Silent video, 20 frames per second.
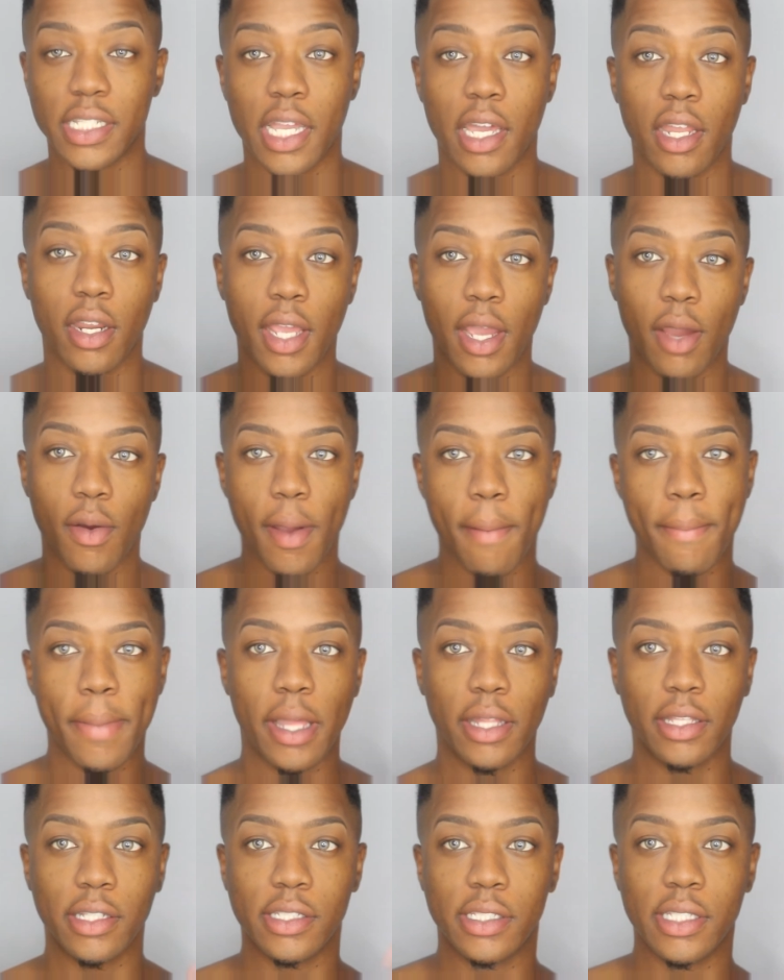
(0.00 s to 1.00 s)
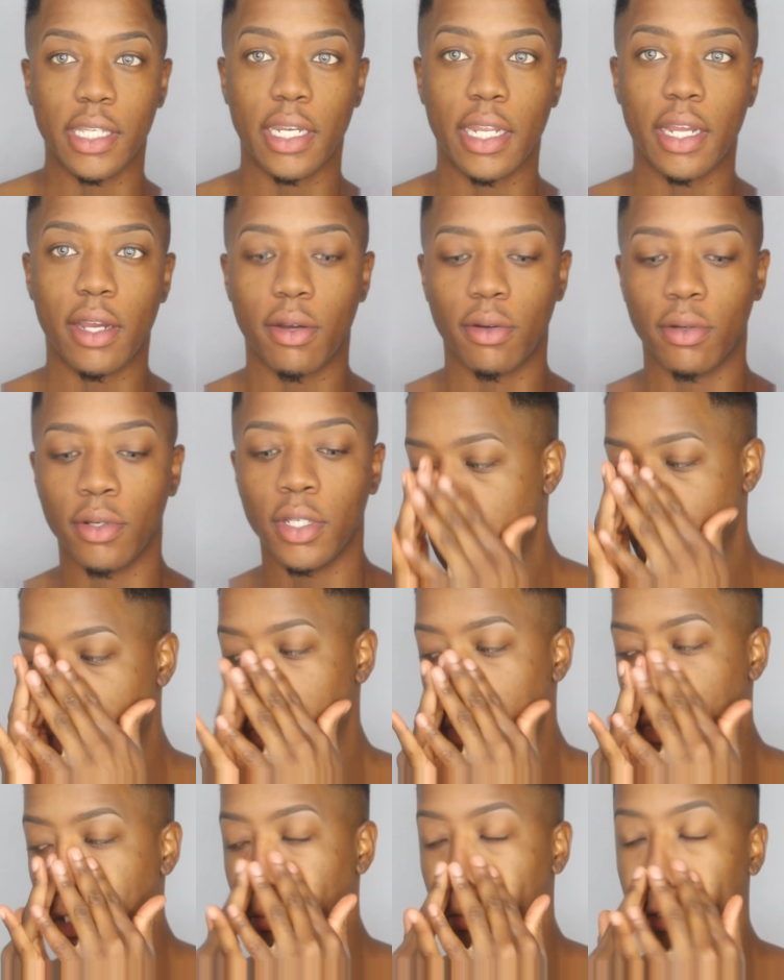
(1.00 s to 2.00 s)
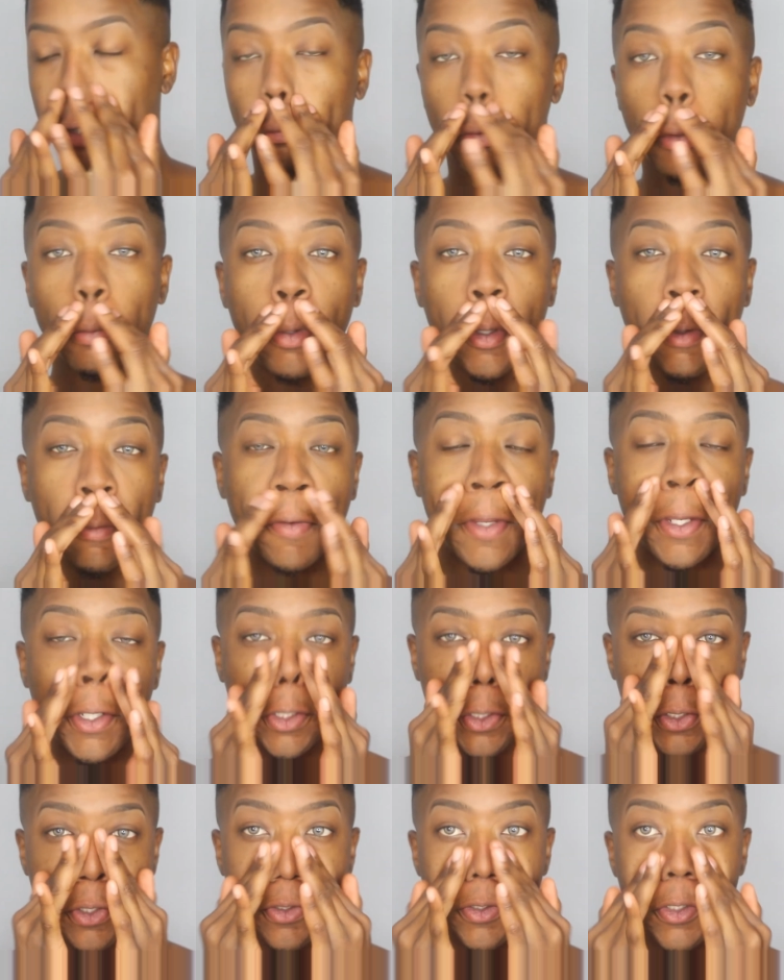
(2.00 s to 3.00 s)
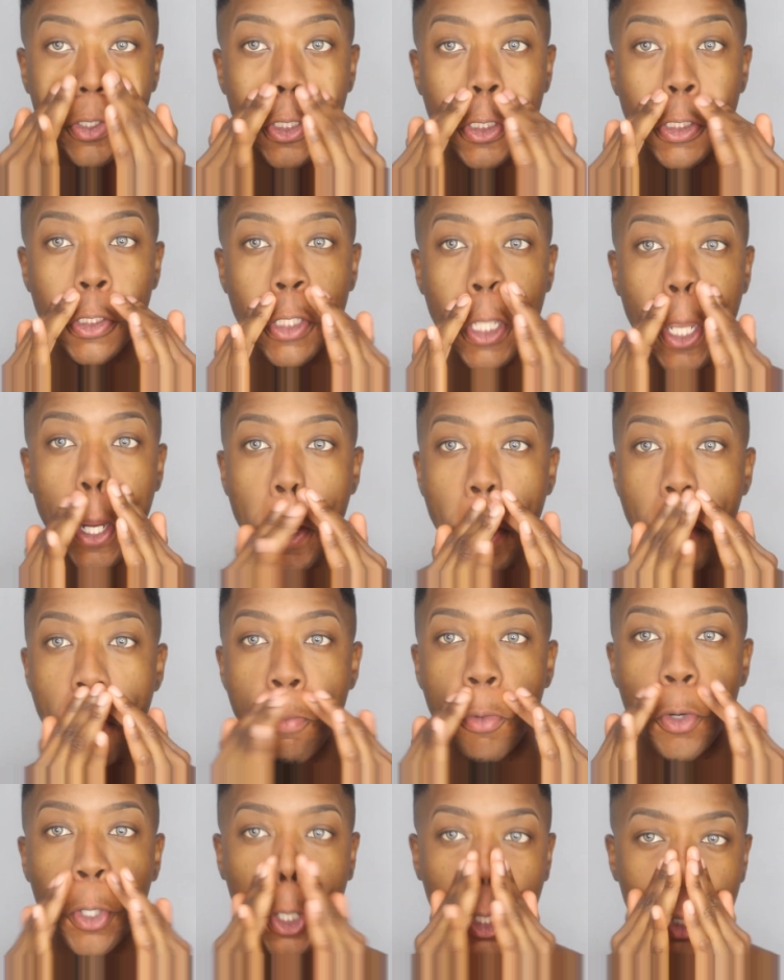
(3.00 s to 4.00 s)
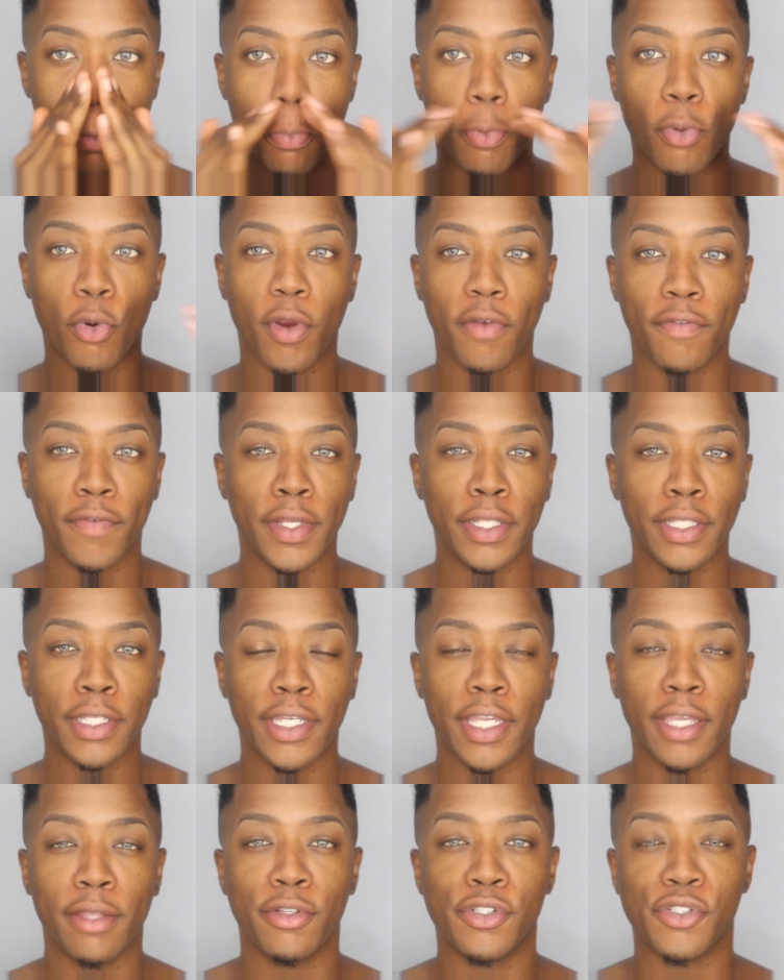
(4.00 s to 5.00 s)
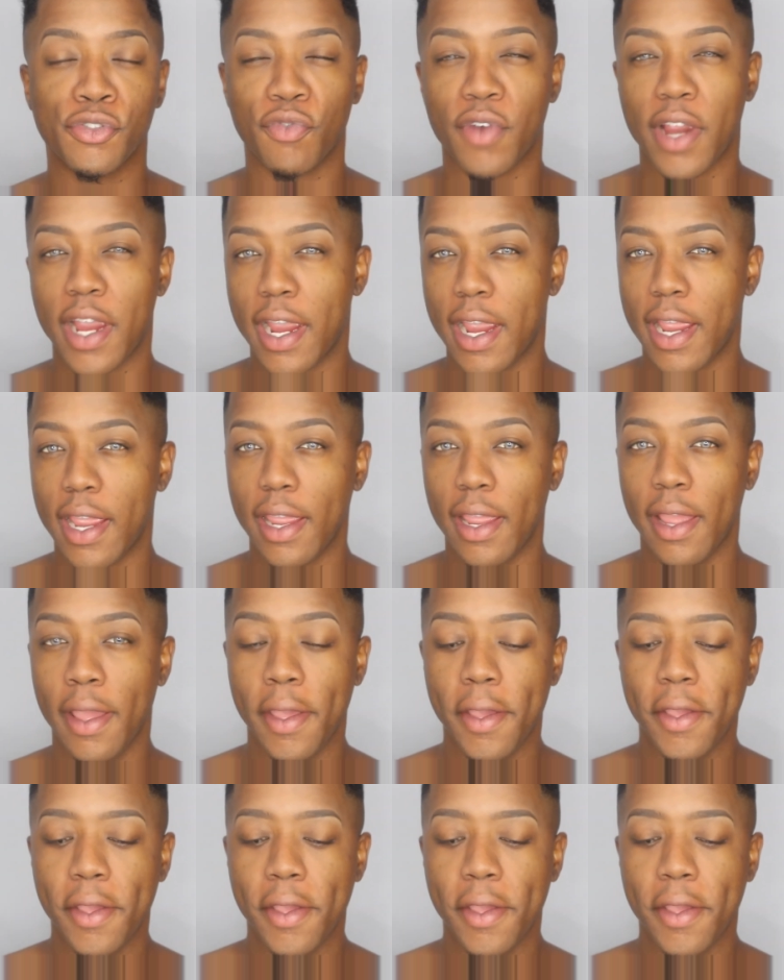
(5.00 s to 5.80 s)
kind of how I balance that out. The Benefit Porefessional is like more so pore filling and dry.